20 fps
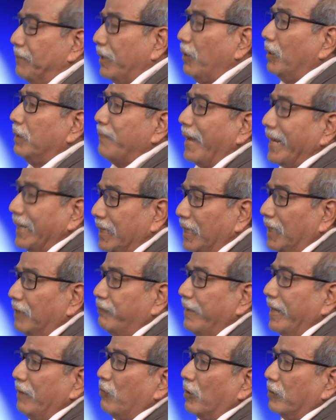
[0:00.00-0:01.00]
Because my
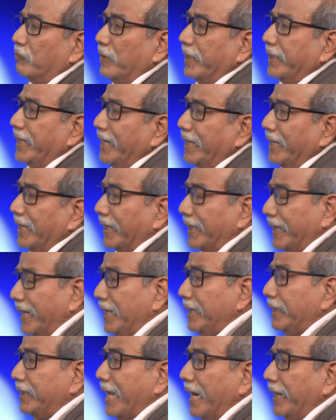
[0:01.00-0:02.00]
girlfriend was working in a
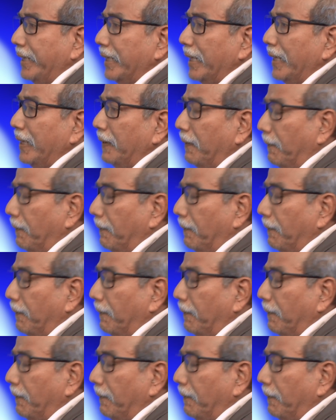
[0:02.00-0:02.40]
King Center